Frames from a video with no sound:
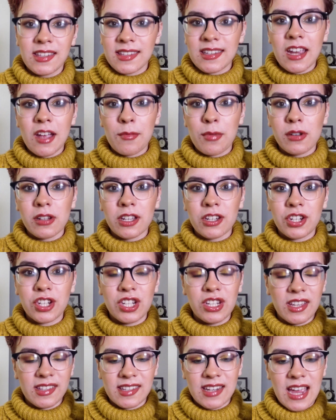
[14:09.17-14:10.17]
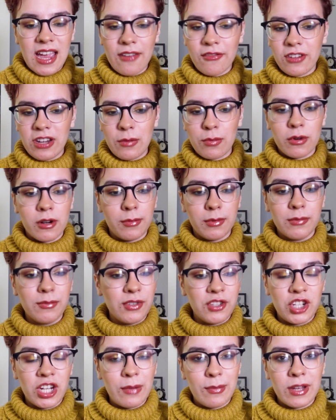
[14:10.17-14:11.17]
this nail polish doesn't have any
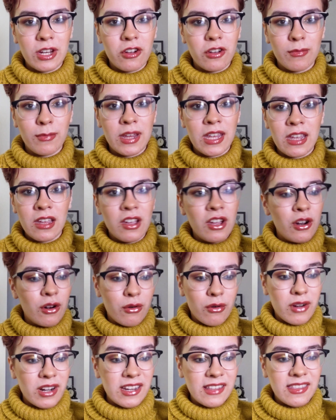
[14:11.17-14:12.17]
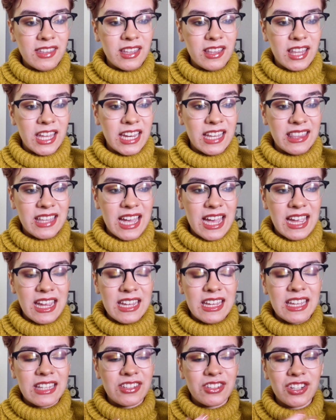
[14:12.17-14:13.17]
problems chipping on me or anything like that.
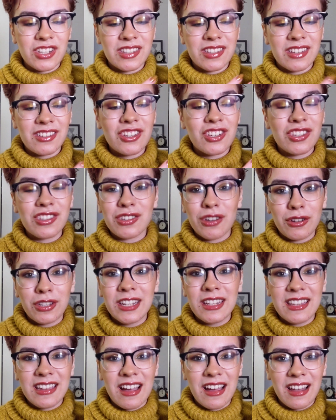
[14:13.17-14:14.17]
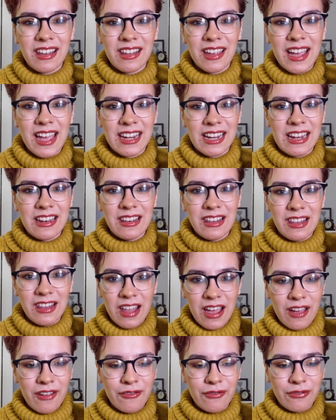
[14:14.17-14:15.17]
It's just such a solid colour and I
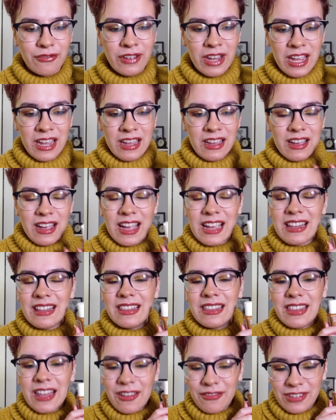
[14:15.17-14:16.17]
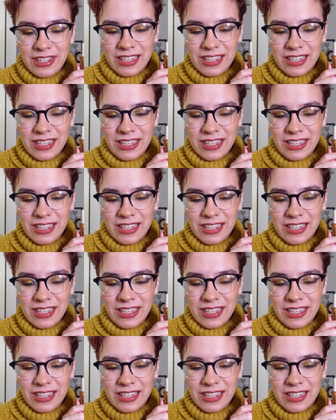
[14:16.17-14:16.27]
love I love